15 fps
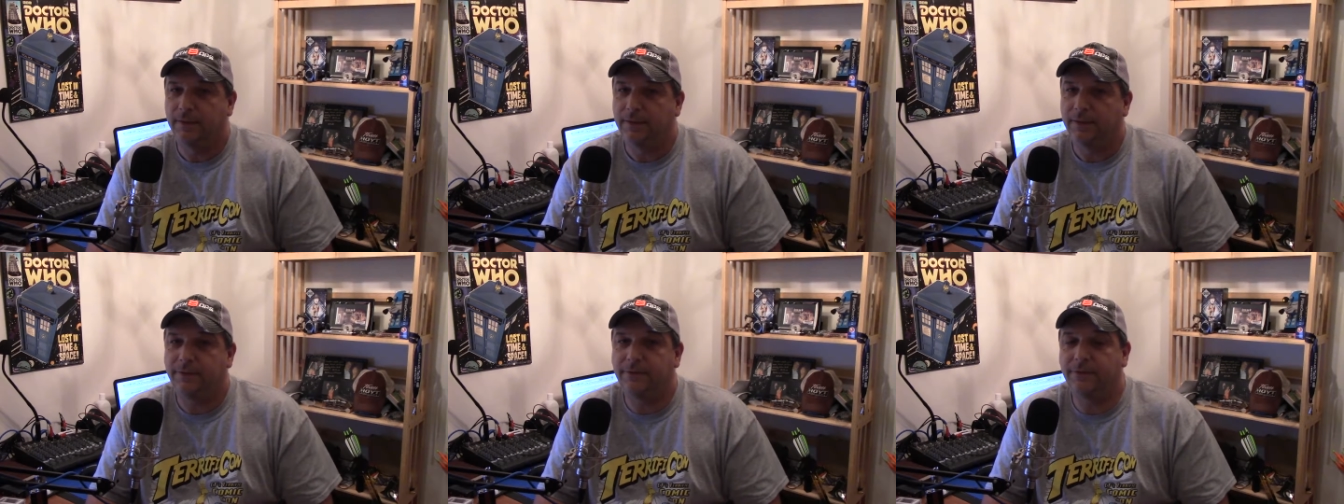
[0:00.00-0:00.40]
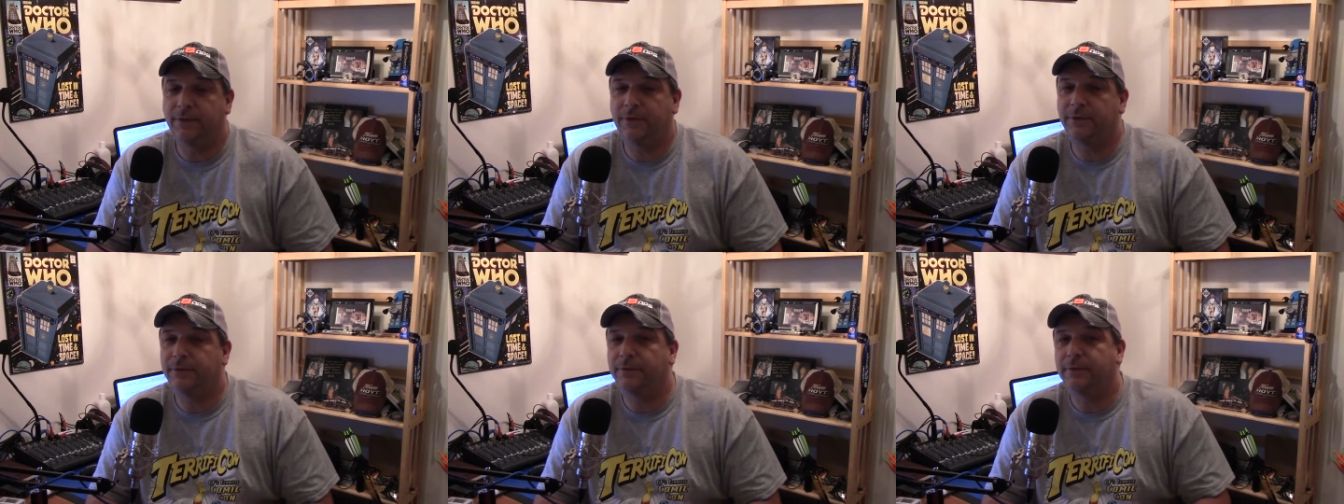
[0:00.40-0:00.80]
I don't
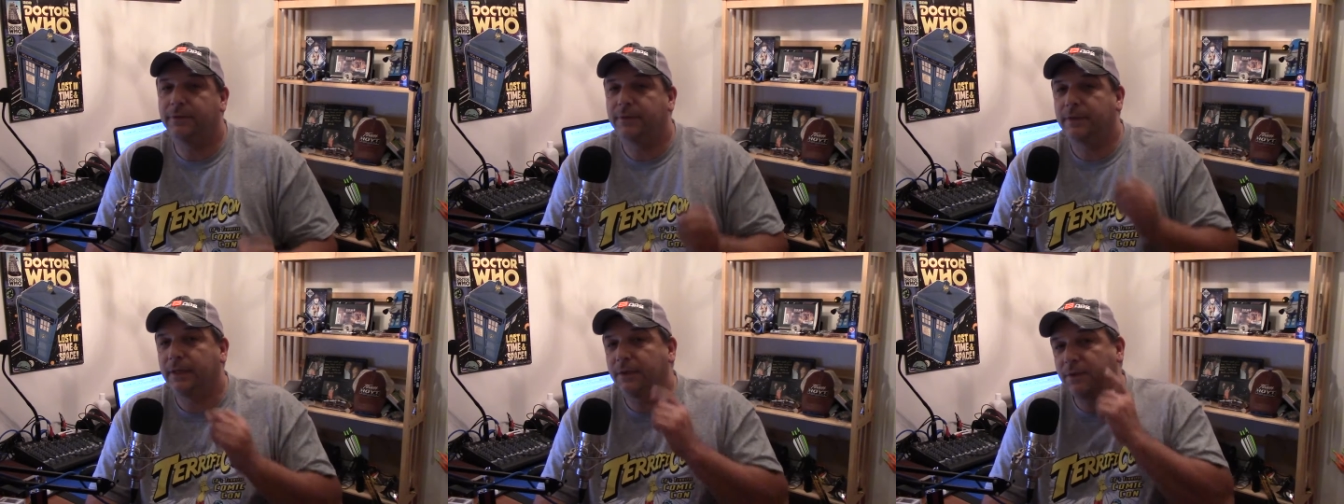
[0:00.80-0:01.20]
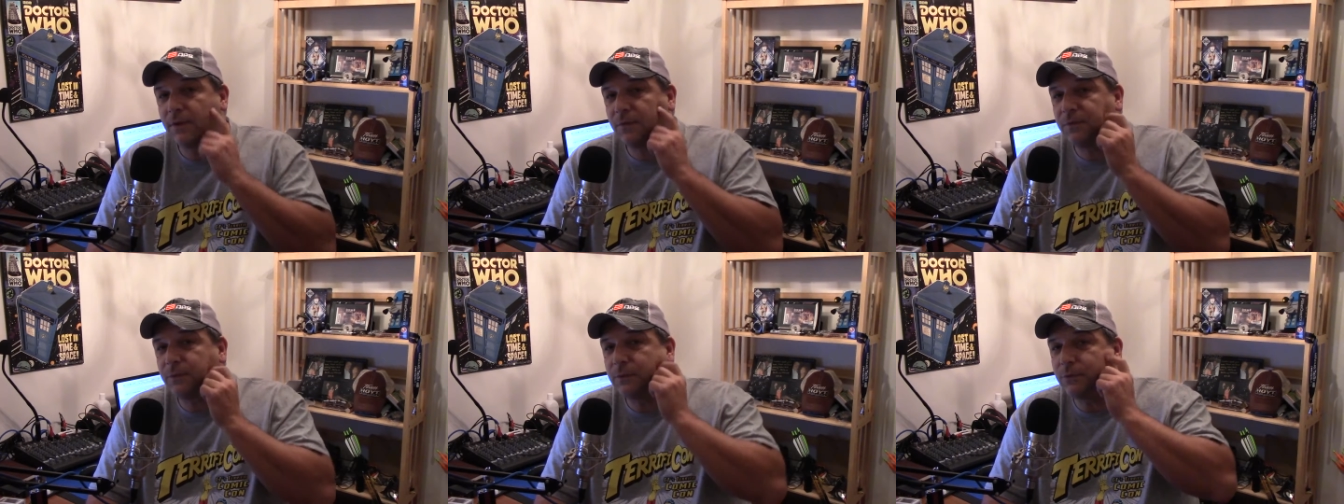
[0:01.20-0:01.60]
know. I don't
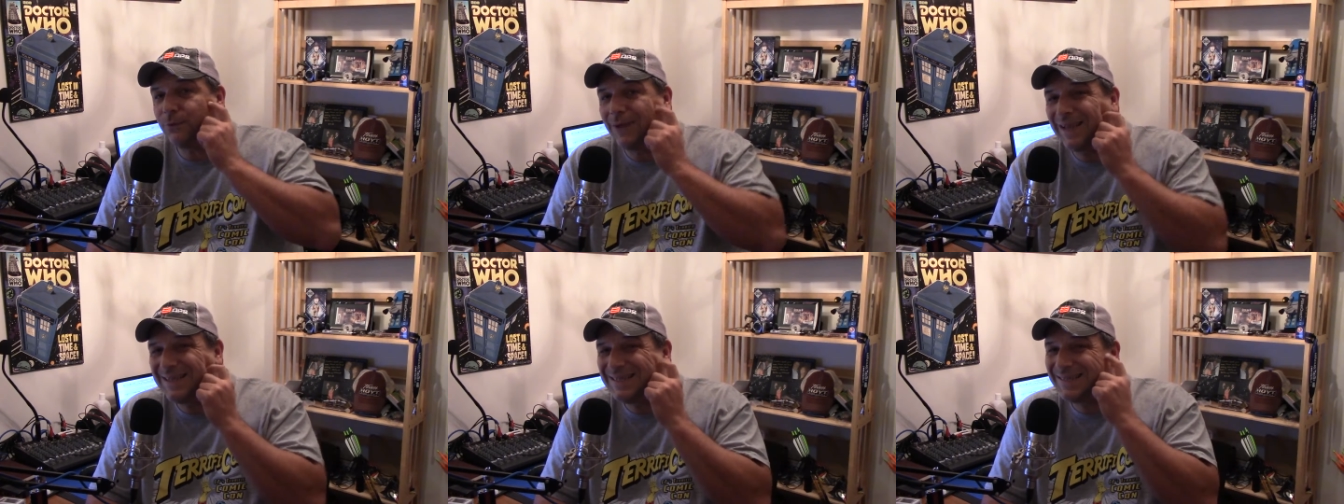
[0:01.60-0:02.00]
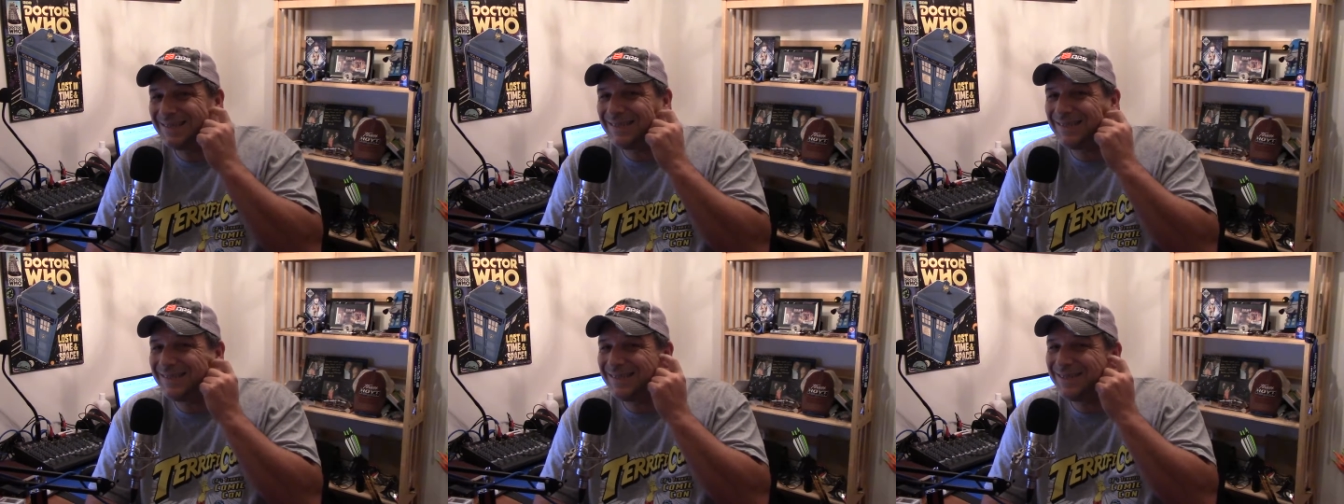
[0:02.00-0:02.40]
know if it was a wise
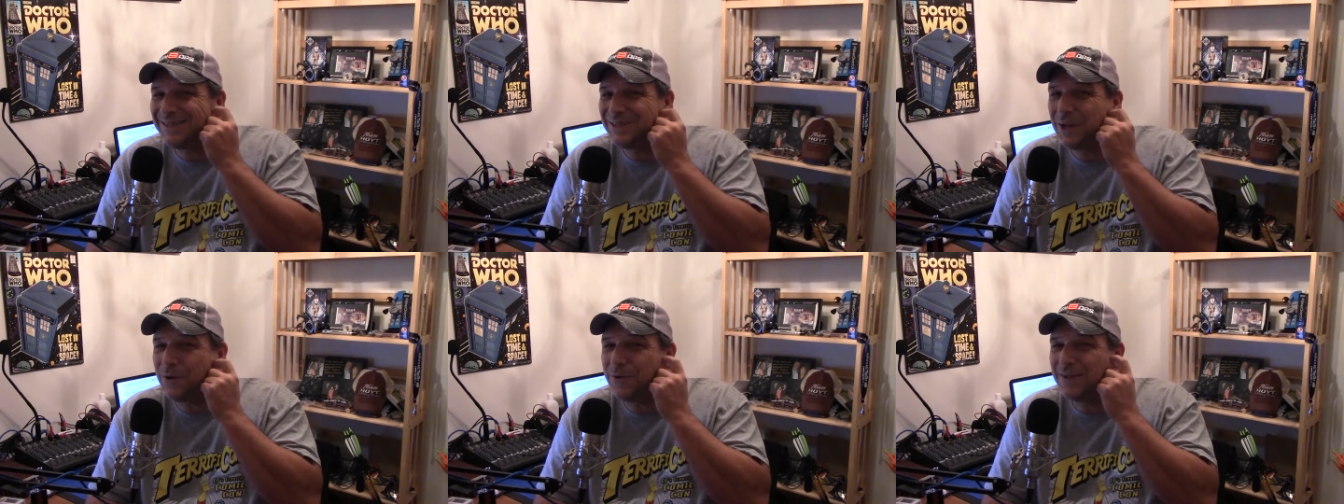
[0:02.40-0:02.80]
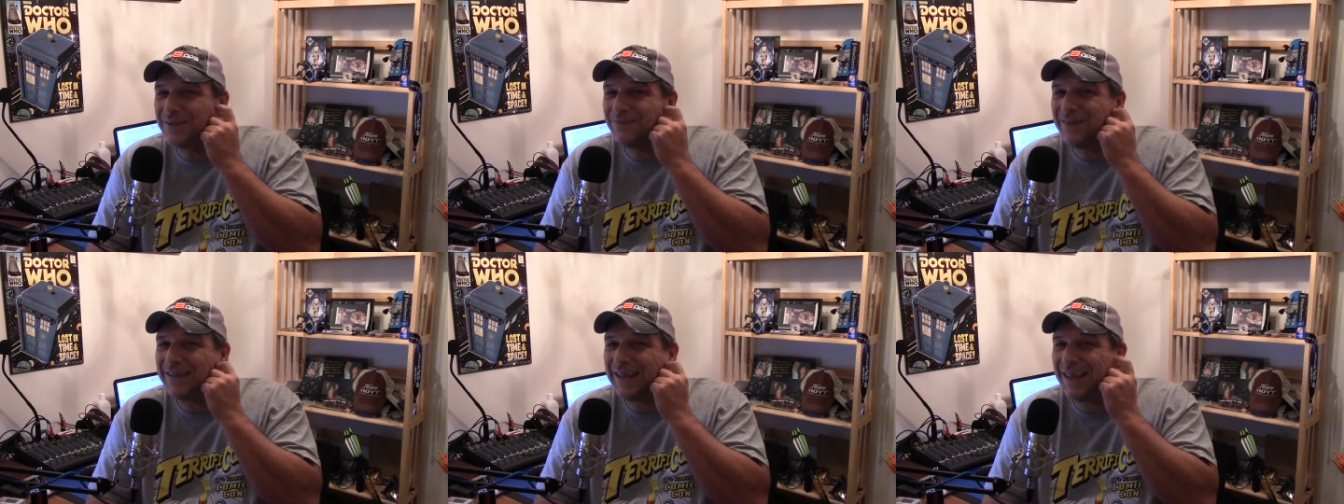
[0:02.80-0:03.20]
decision to go
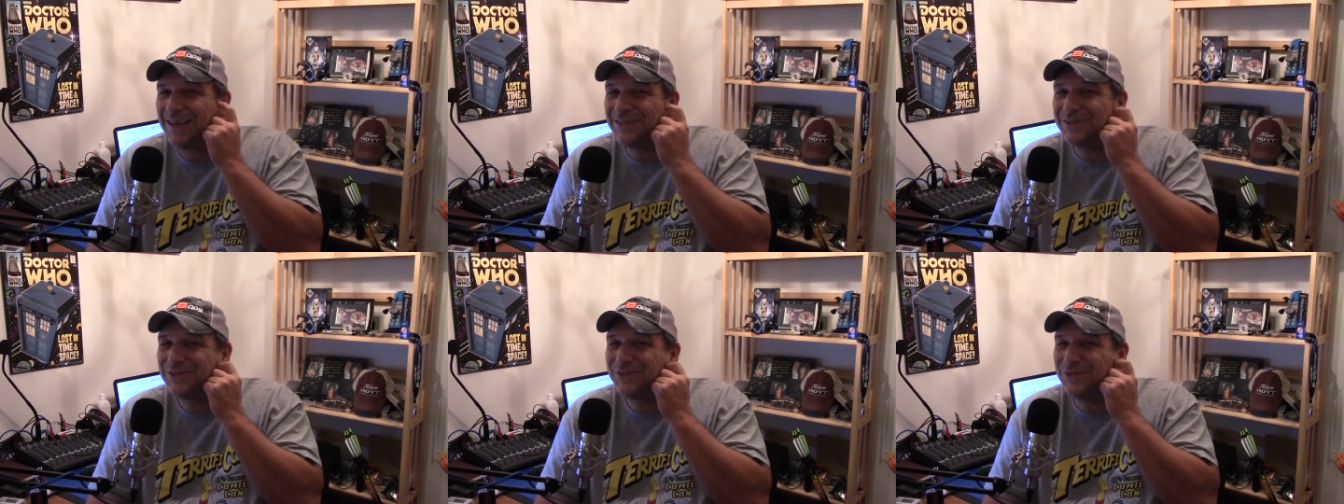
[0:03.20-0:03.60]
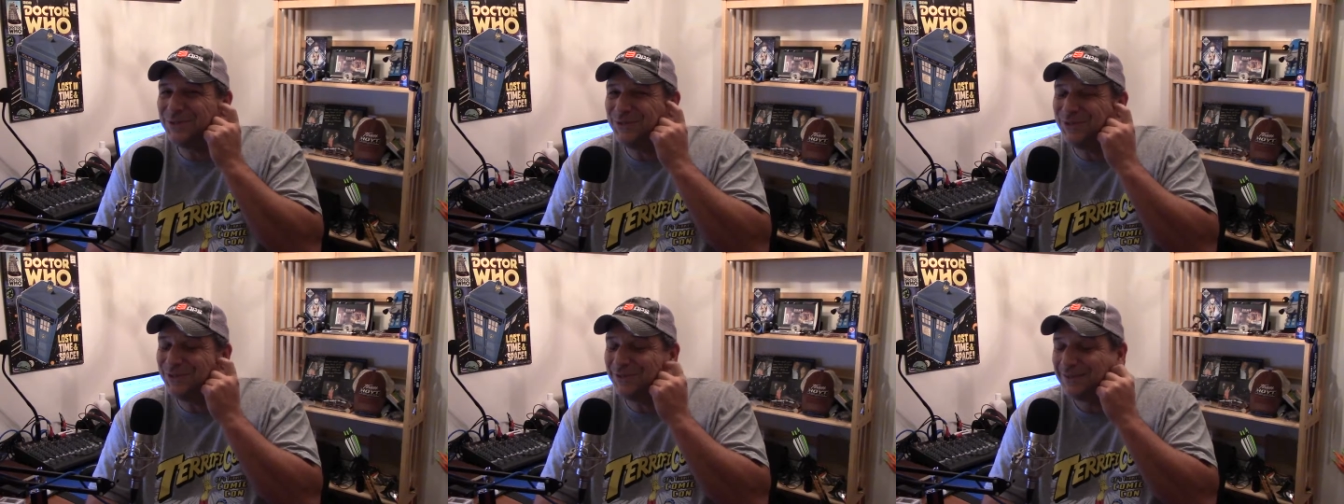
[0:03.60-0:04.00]
on vacation,
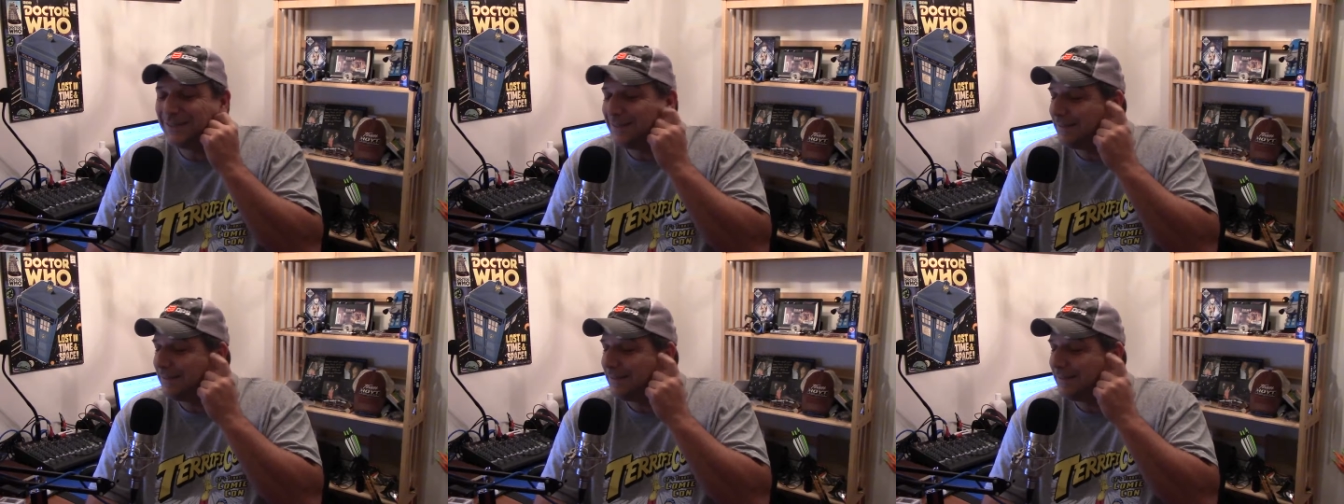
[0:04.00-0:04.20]
Junior.